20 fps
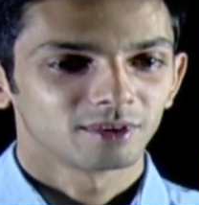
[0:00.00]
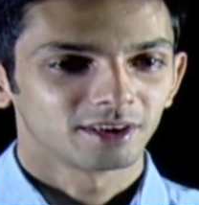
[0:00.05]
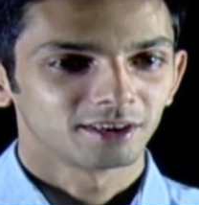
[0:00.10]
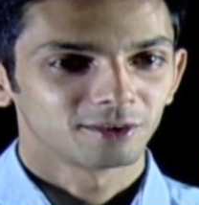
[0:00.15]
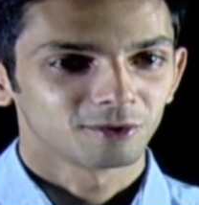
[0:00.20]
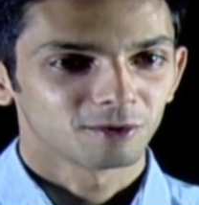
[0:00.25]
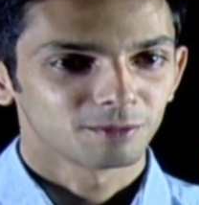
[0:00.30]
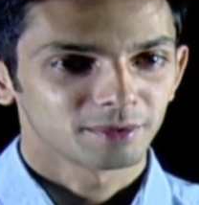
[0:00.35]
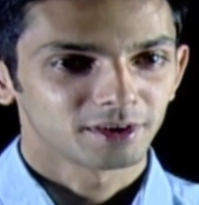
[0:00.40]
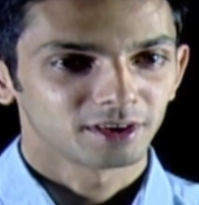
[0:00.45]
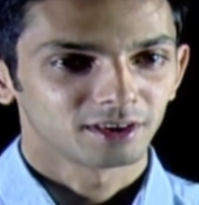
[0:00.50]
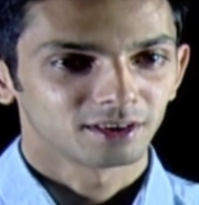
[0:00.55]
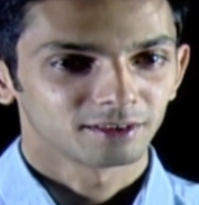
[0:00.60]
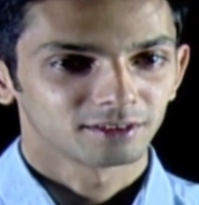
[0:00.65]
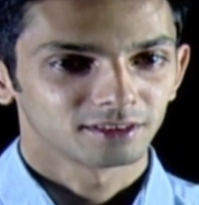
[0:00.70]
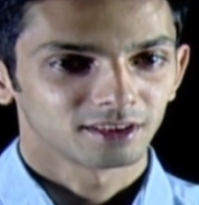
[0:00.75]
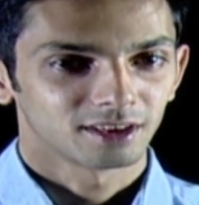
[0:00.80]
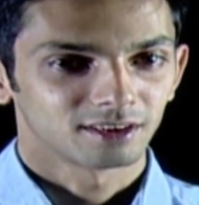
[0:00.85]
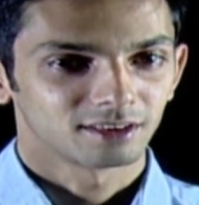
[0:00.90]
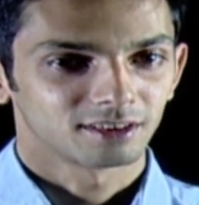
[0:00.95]
he told me
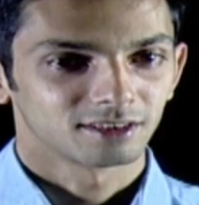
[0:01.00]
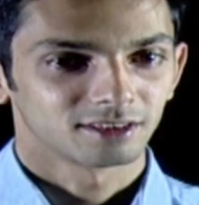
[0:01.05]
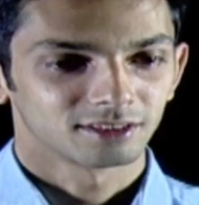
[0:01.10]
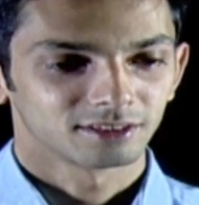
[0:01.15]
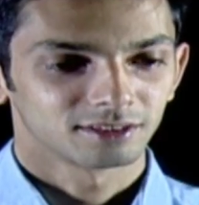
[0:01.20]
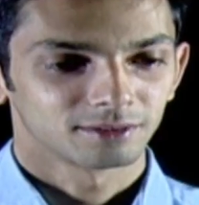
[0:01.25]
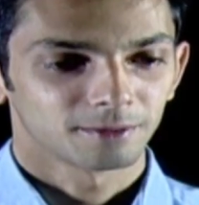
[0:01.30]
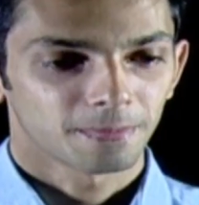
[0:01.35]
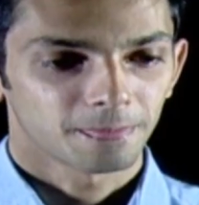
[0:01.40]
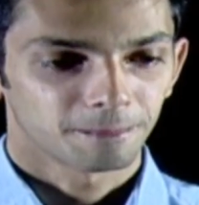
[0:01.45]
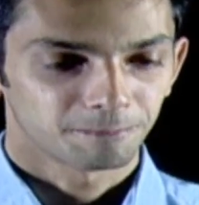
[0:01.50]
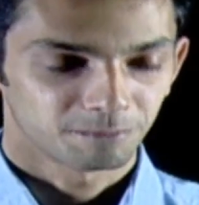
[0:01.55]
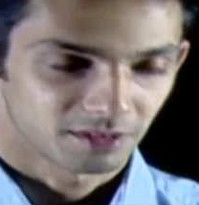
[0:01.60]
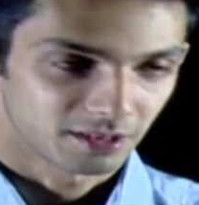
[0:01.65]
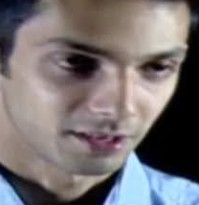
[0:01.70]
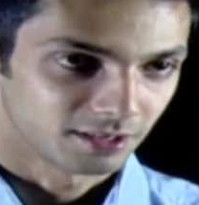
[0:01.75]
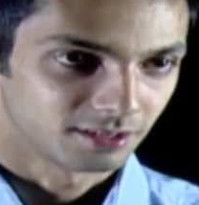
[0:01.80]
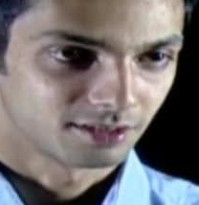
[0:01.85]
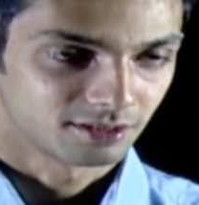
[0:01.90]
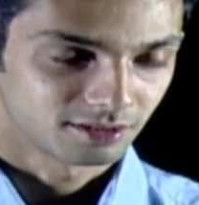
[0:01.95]
that
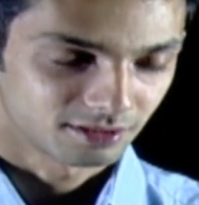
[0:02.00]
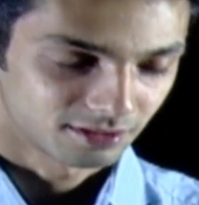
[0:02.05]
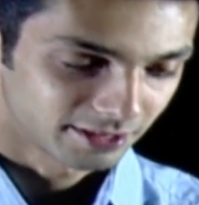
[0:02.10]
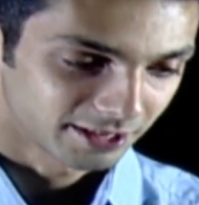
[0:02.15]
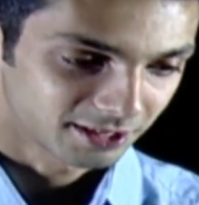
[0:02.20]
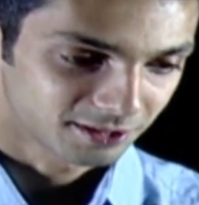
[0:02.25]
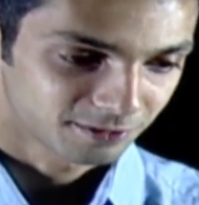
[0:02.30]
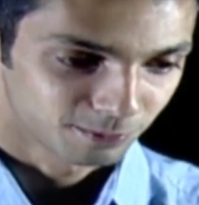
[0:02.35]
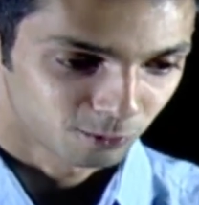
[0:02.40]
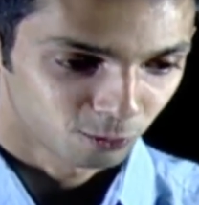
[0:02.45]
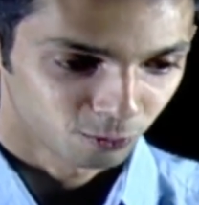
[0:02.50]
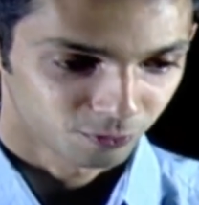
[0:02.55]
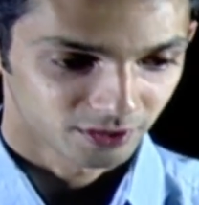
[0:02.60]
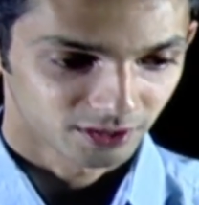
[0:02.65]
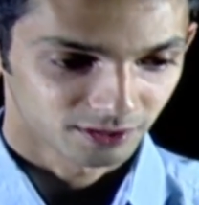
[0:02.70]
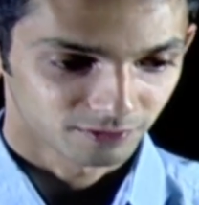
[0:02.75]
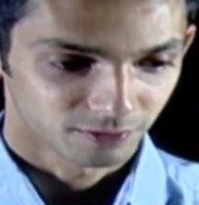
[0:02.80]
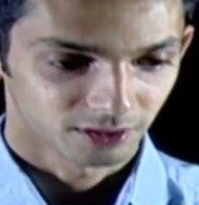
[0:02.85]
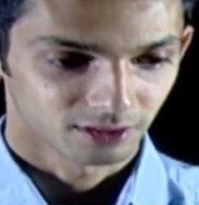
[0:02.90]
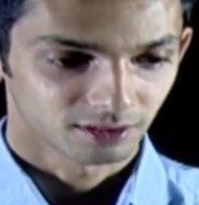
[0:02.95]
his next
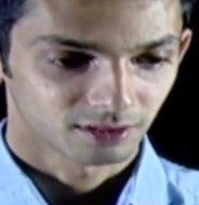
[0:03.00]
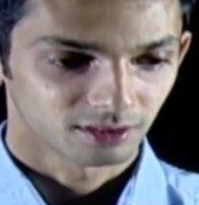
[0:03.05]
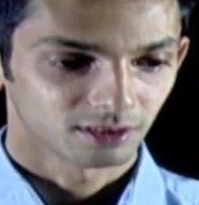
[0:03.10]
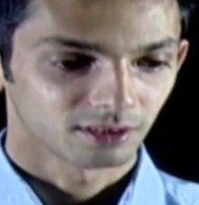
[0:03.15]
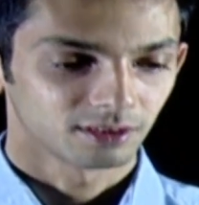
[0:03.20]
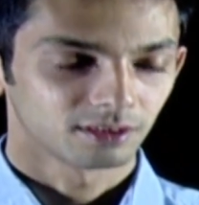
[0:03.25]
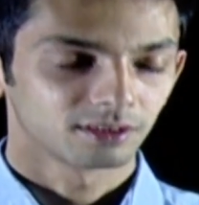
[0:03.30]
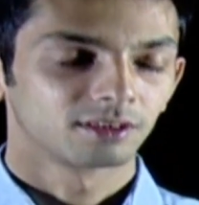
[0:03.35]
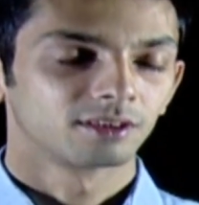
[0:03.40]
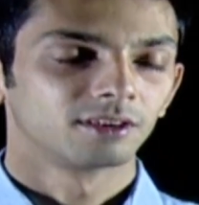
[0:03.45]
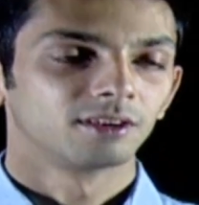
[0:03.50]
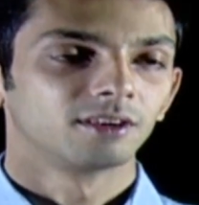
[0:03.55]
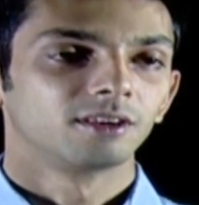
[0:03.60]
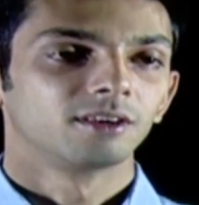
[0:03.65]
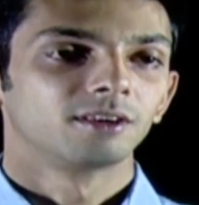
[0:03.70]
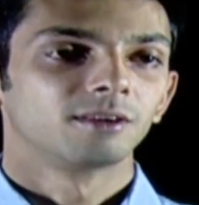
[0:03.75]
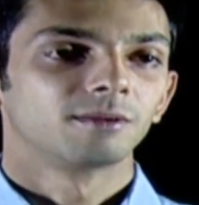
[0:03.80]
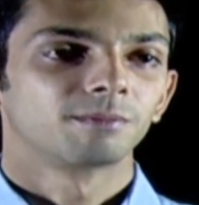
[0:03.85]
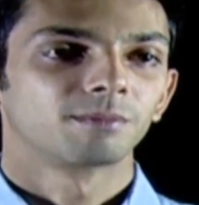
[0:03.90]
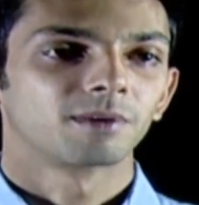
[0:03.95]
movie with
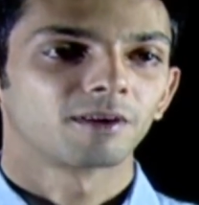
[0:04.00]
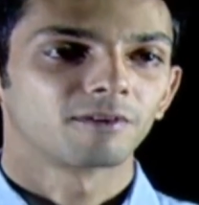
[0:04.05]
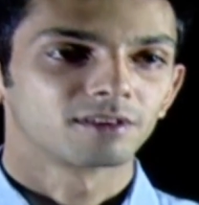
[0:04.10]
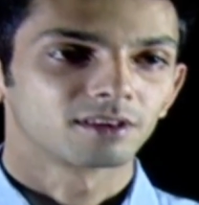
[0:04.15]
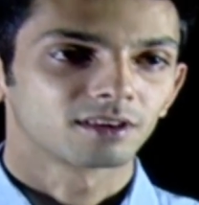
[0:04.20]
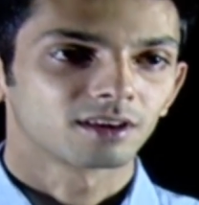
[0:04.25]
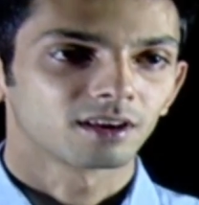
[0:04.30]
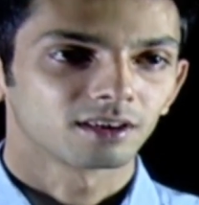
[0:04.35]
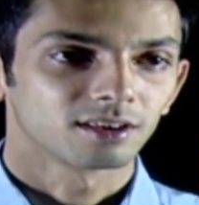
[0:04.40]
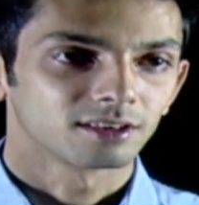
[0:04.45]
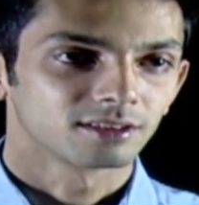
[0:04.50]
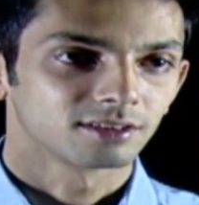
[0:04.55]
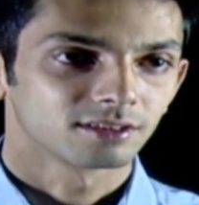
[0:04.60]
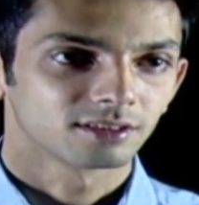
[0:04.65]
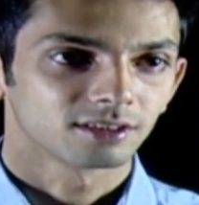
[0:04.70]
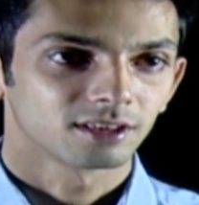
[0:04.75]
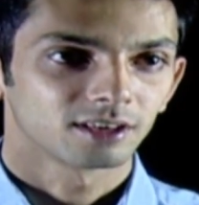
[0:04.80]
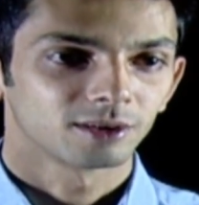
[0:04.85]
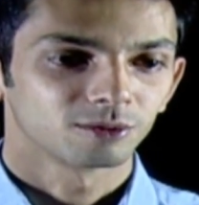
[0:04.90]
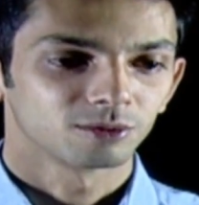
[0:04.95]
PawanKalyan,
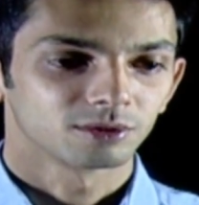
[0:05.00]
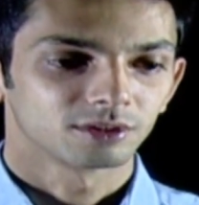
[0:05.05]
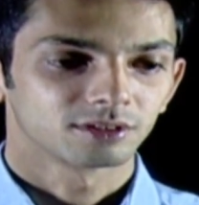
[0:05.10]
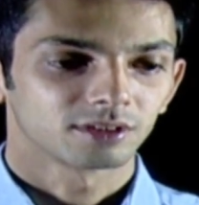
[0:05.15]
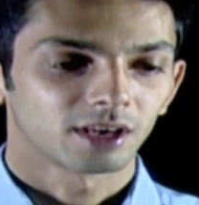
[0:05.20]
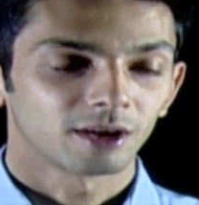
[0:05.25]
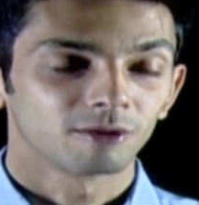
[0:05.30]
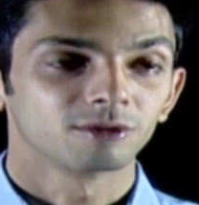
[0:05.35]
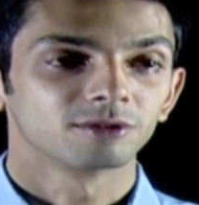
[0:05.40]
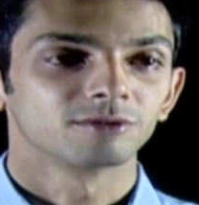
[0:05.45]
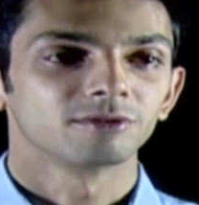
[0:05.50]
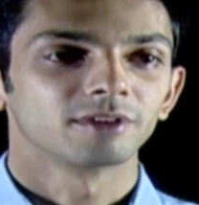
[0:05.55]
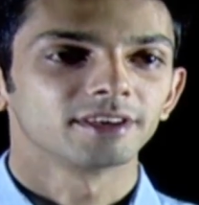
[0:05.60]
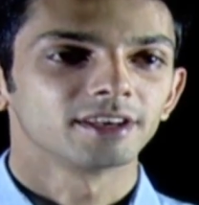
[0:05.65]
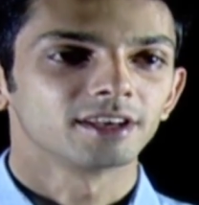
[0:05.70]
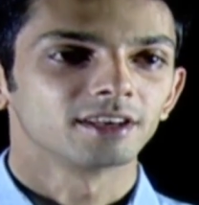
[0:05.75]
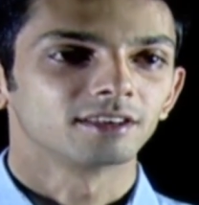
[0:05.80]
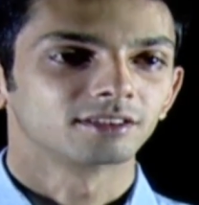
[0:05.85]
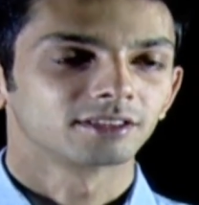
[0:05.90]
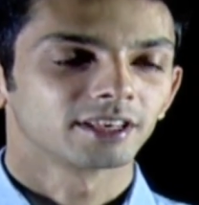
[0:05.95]
so I was
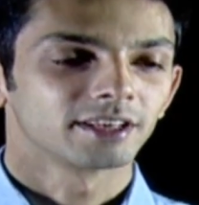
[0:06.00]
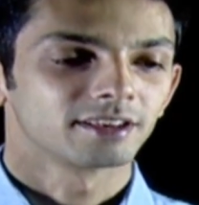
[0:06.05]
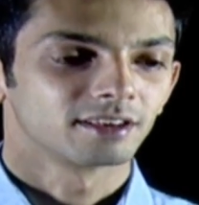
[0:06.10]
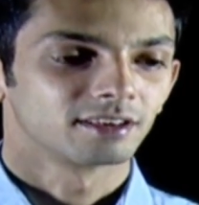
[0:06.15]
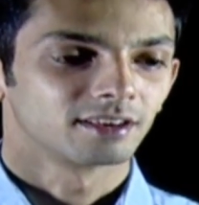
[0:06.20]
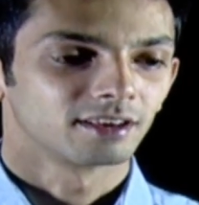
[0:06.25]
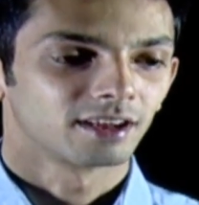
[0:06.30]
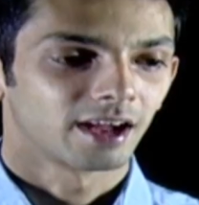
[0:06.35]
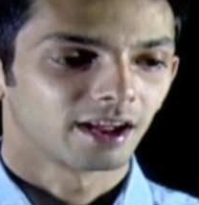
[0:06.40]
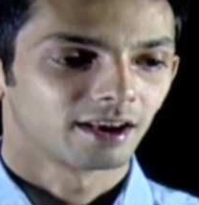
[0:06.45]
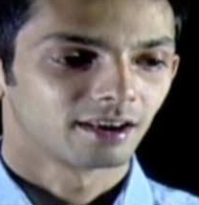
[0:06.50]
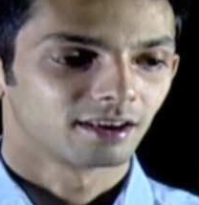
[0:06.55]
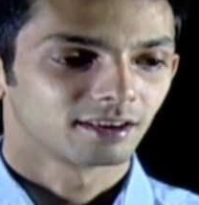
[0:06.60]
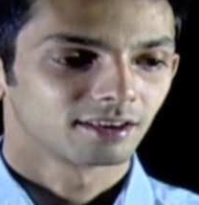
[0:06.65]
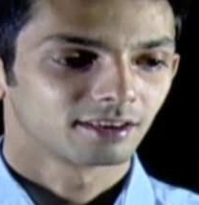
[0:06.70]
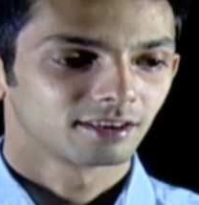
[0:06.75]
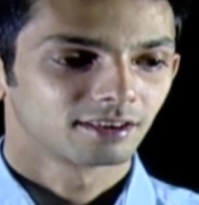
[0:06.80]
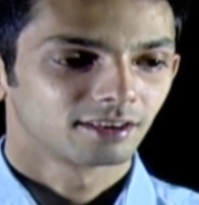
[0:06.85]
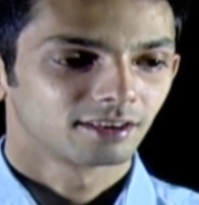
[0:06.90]
very excited, and